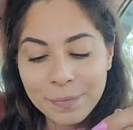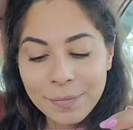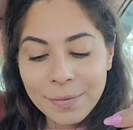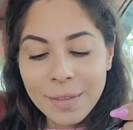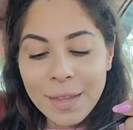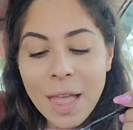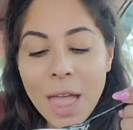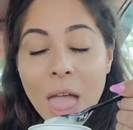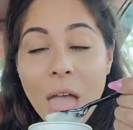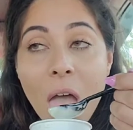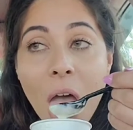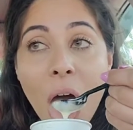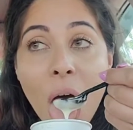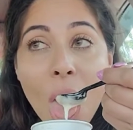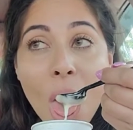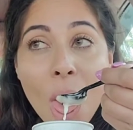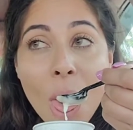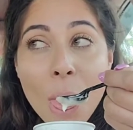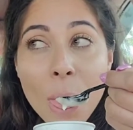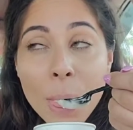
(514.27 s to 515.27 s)

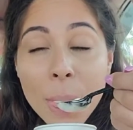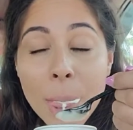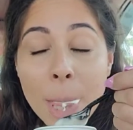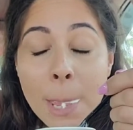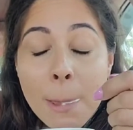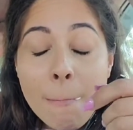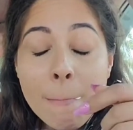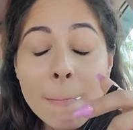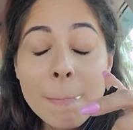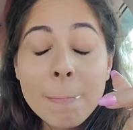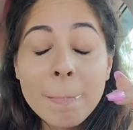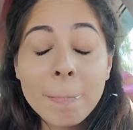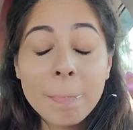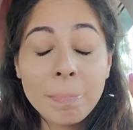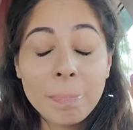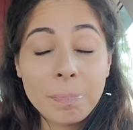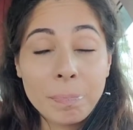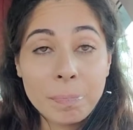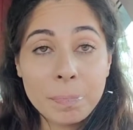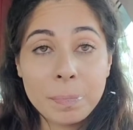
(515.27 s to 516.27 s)

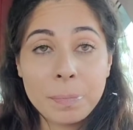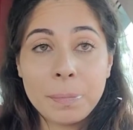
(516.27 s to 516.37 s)
[no speech]